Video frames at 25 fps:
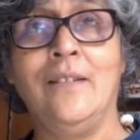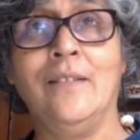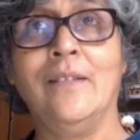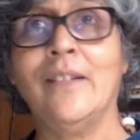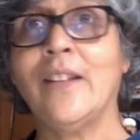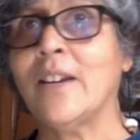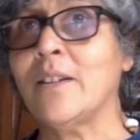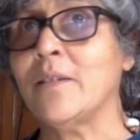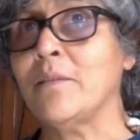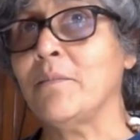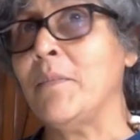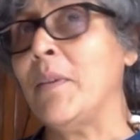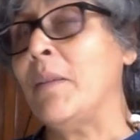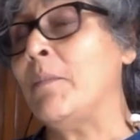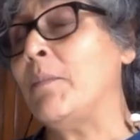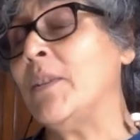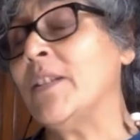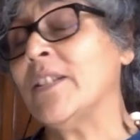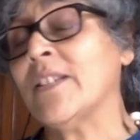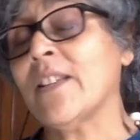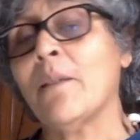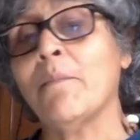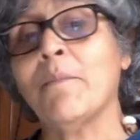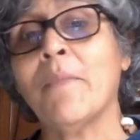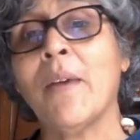that maybe
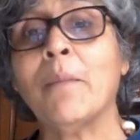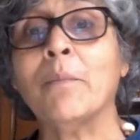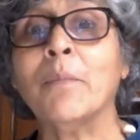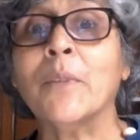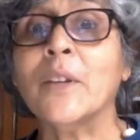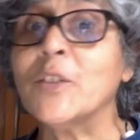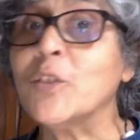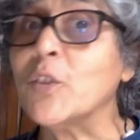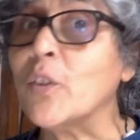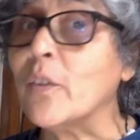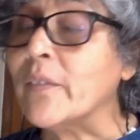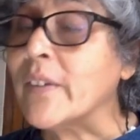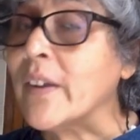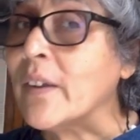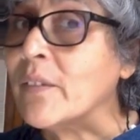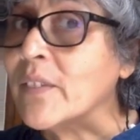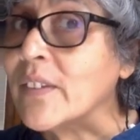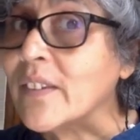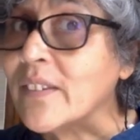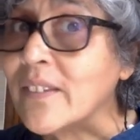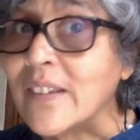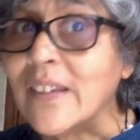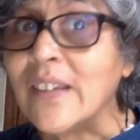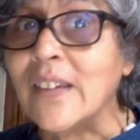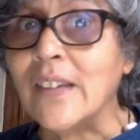some members you've never
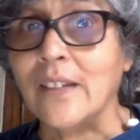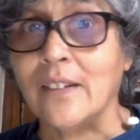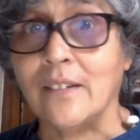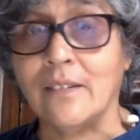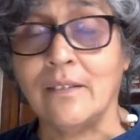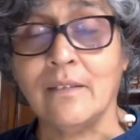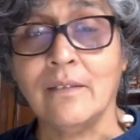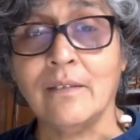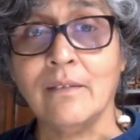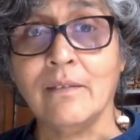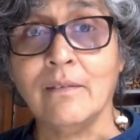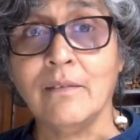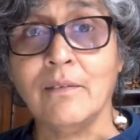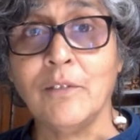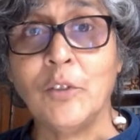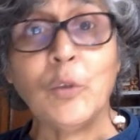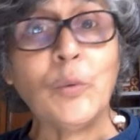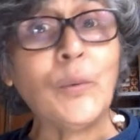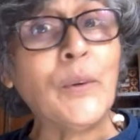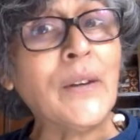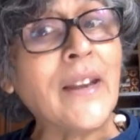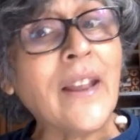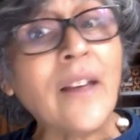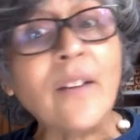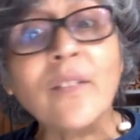seen, you
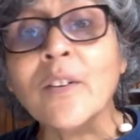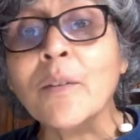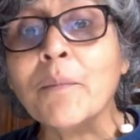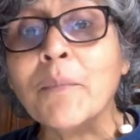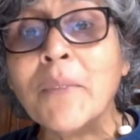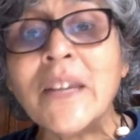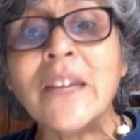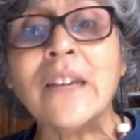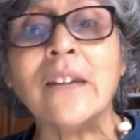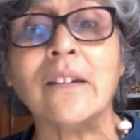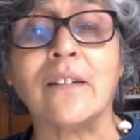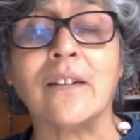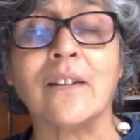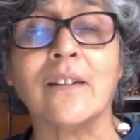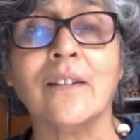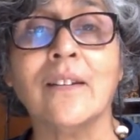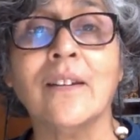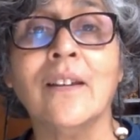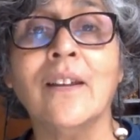will never meet.